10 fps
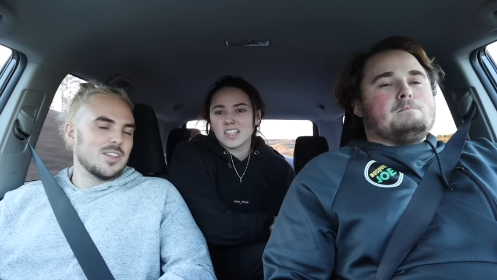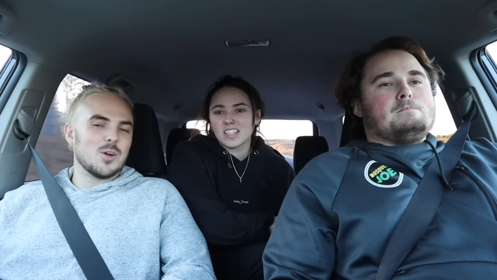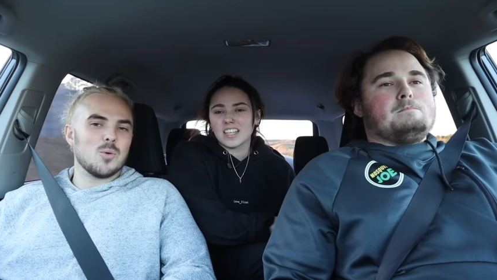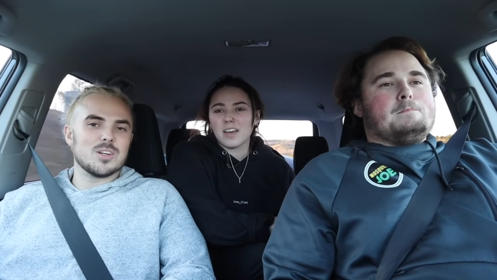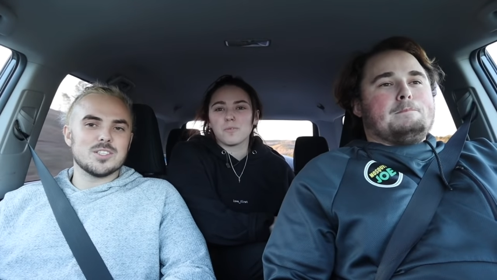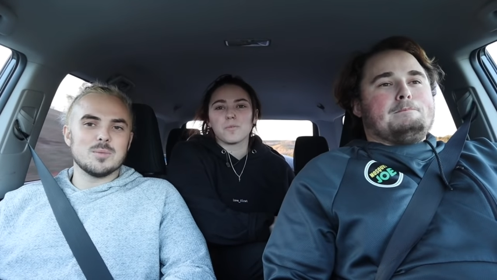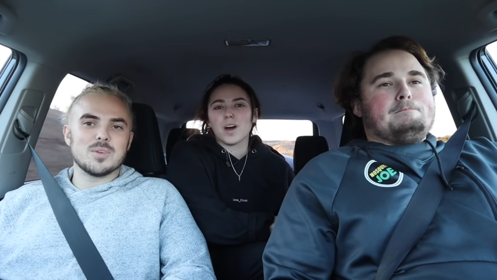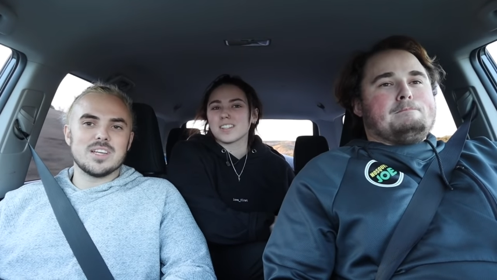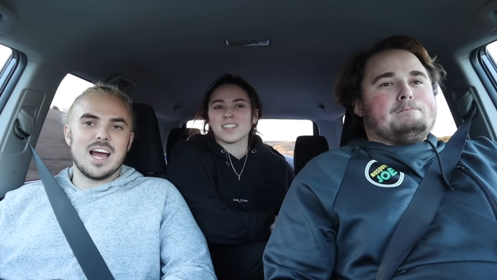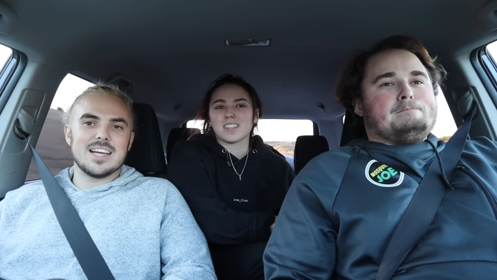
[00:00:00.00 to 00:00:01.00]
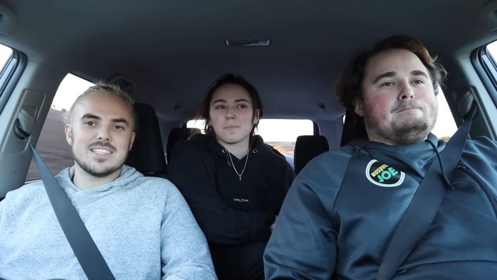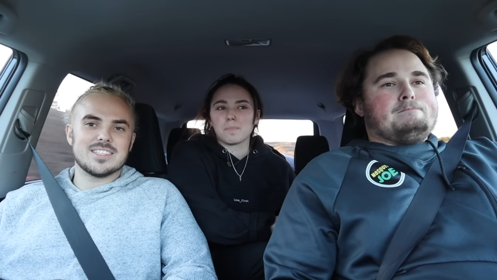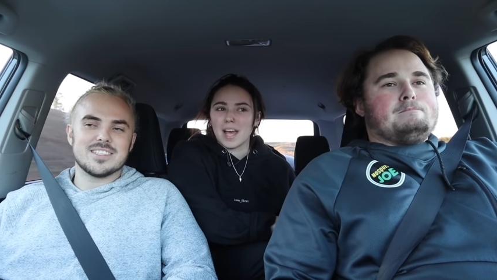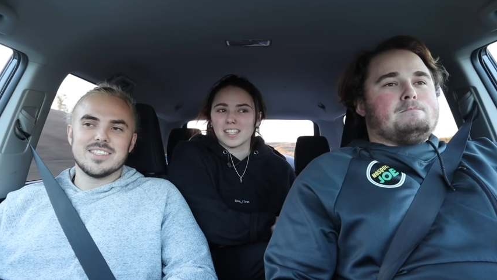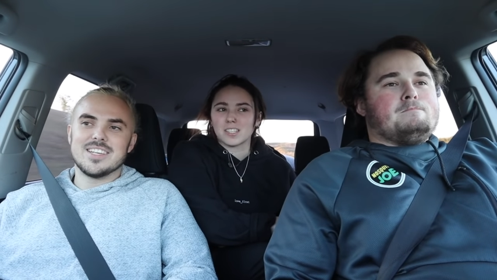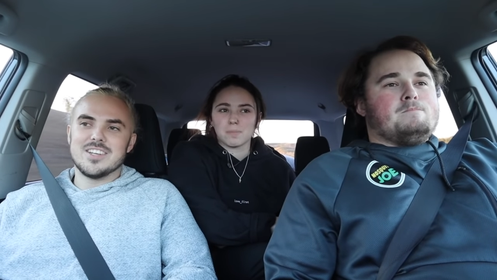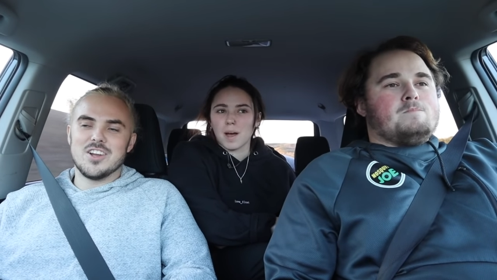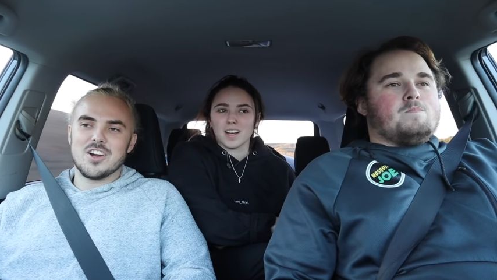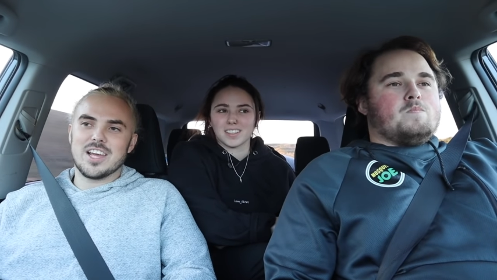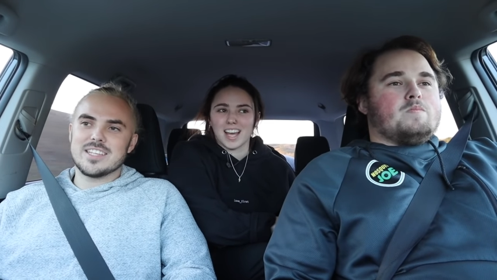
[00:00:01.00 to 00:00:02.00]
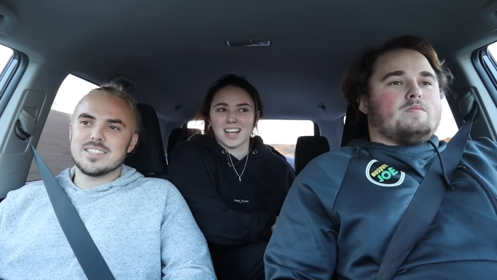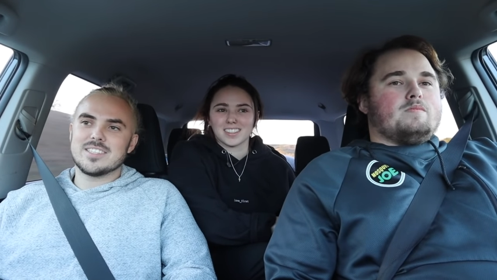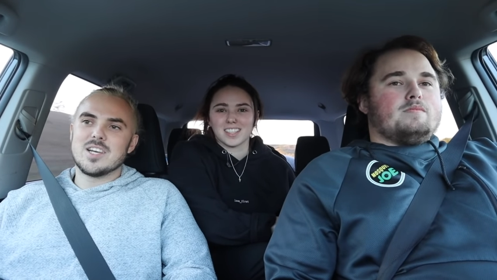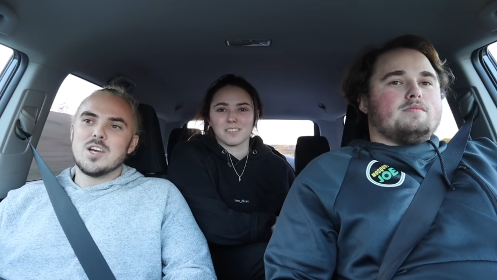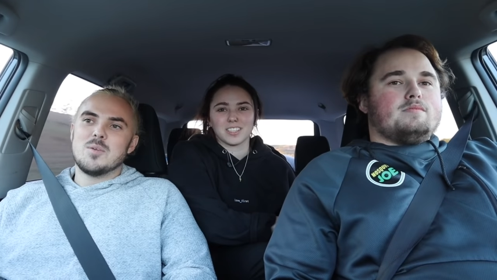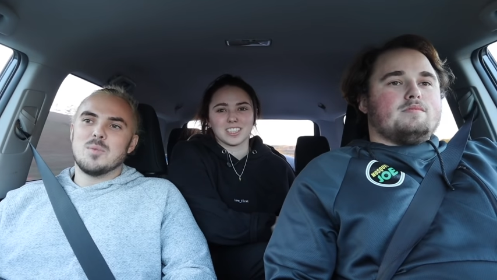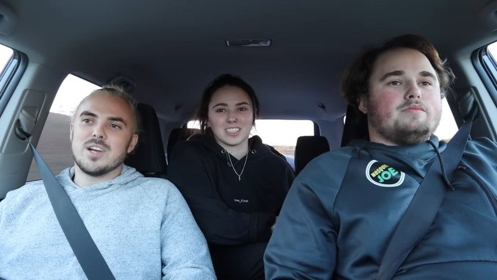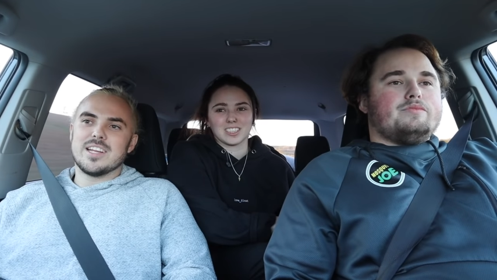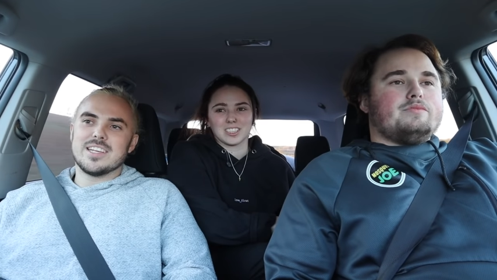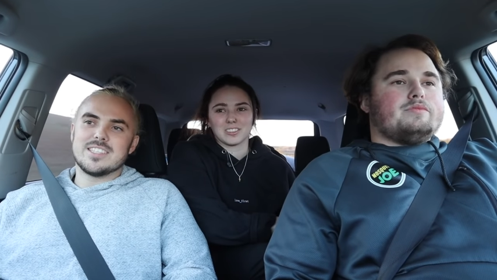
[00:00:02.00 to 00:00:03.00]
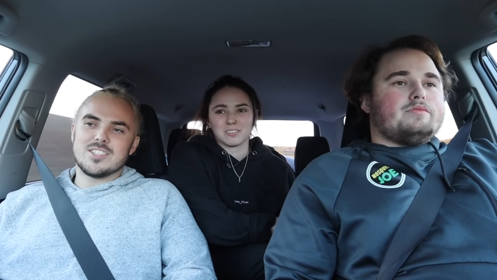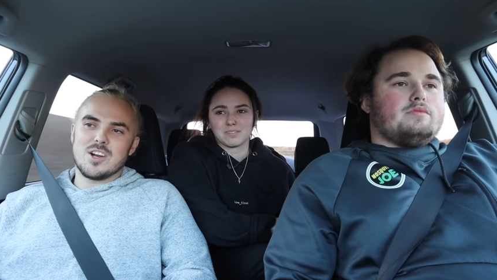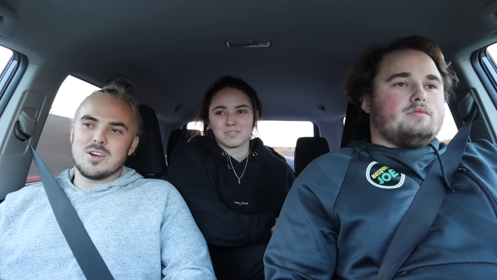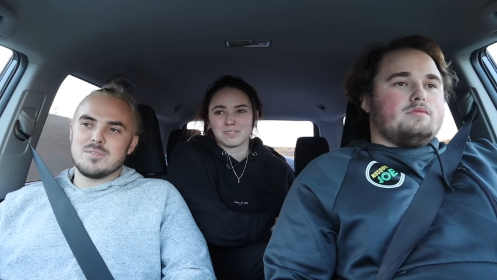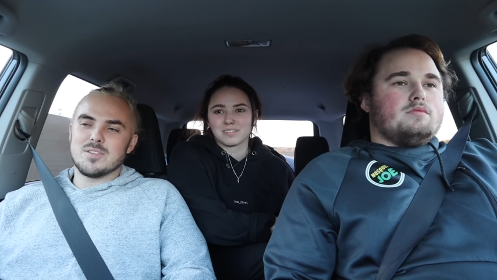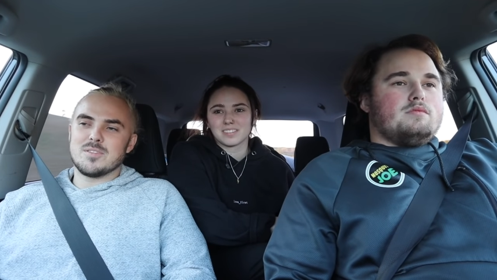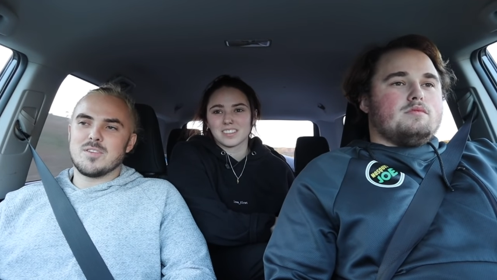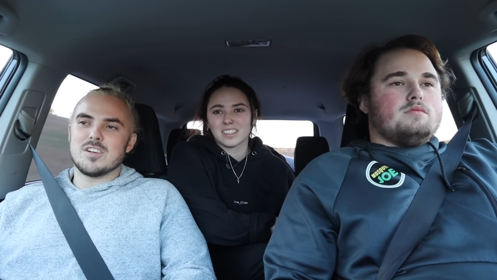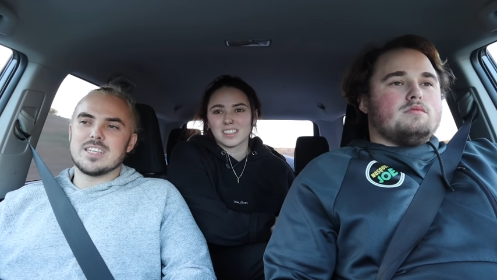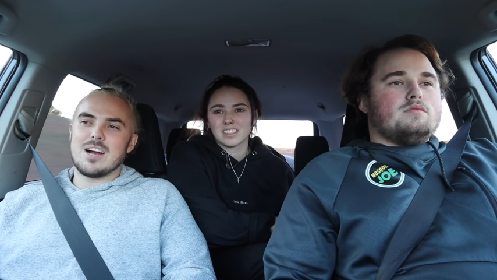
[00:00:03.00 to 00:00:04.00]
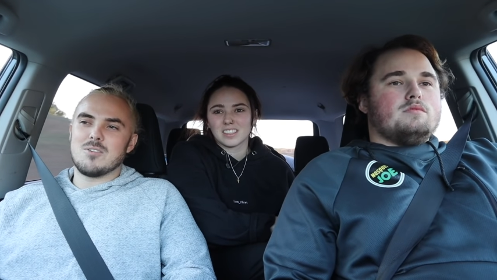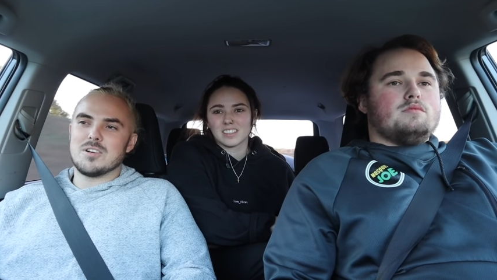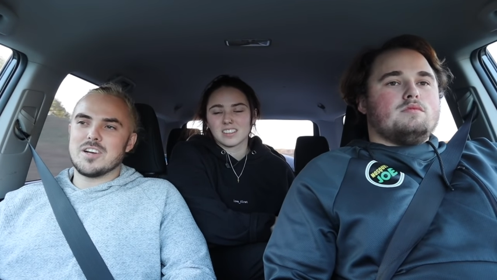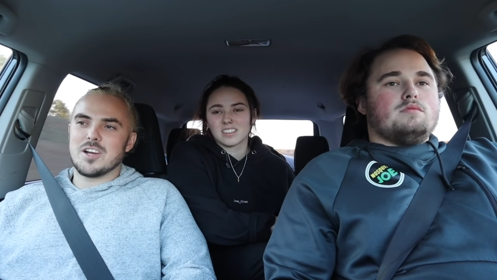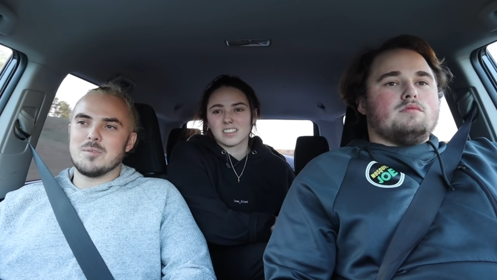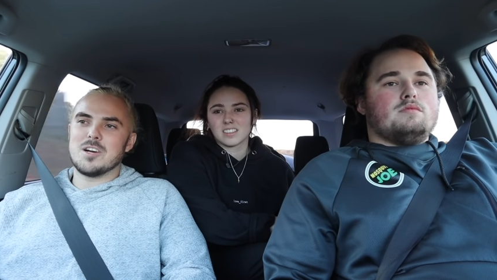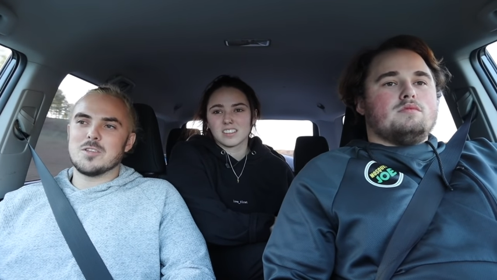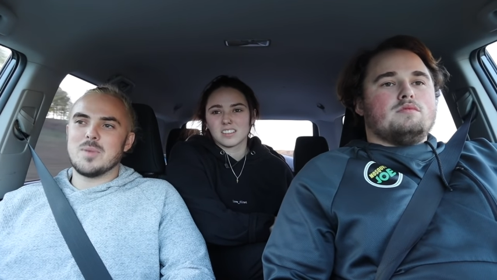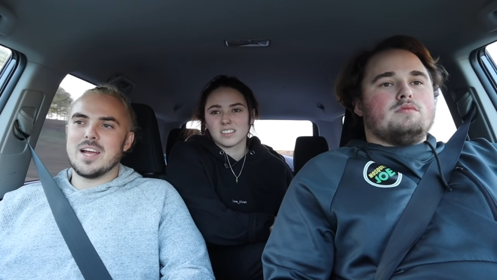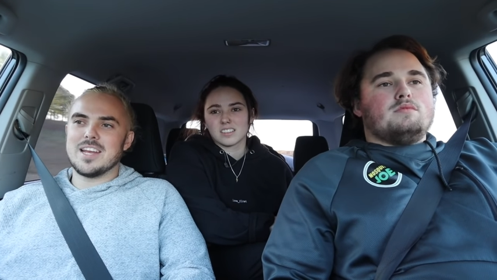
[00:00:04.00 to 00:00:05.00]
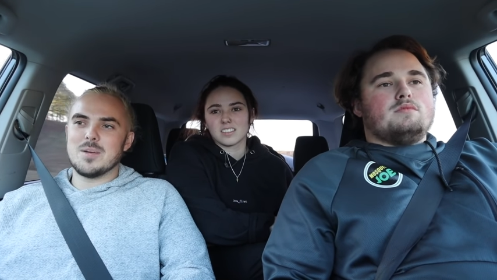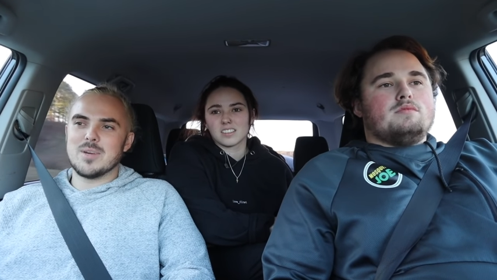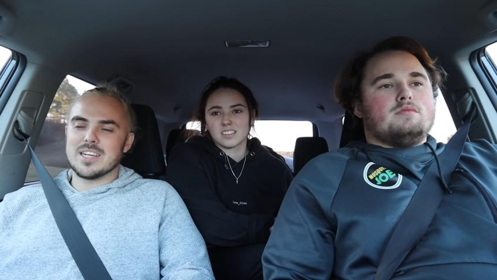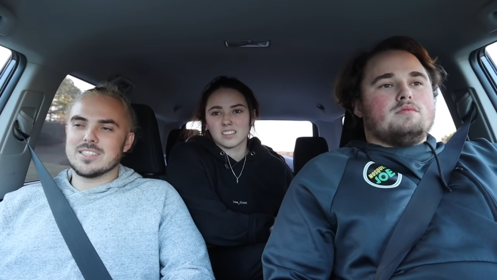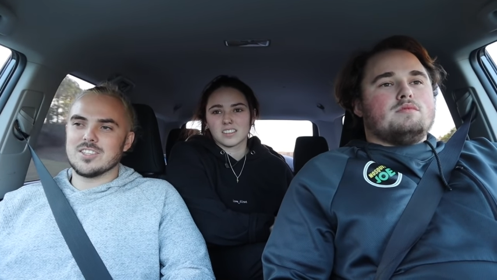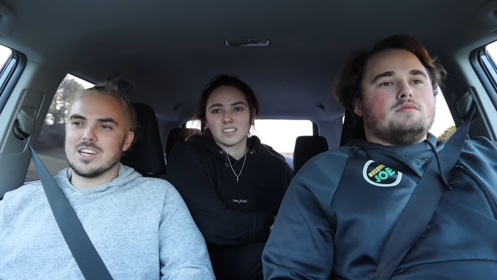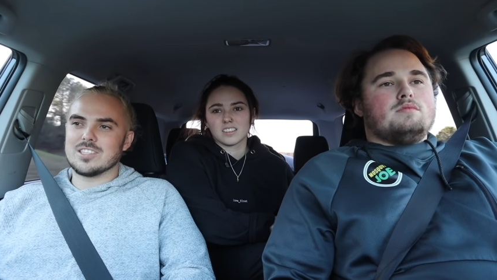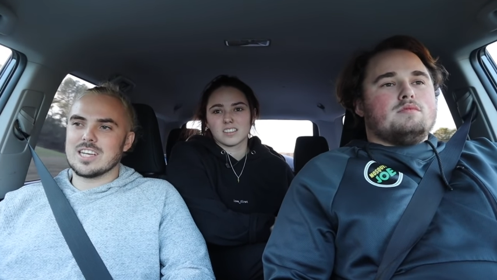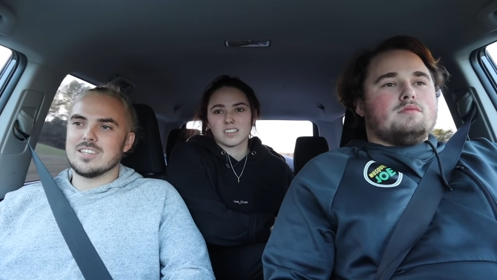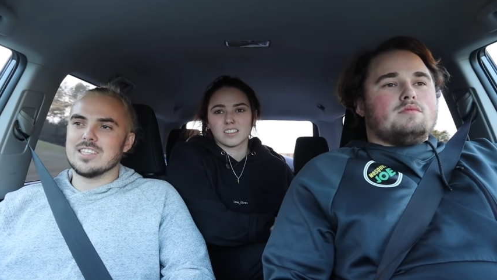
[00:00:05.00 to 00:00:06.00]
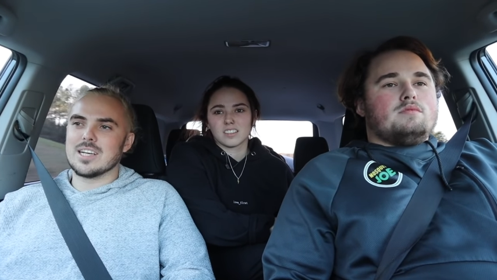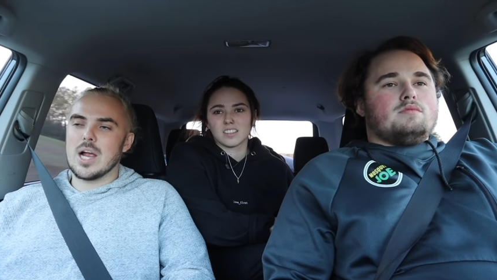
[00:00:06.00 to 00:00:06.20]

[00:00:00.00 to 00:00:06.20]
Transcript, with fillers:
Speaker 1: there were it some nice
Speaker 2: nuggets,
Speaker 1: but it did start for the first hour talking about the pandemic, so that was kind of like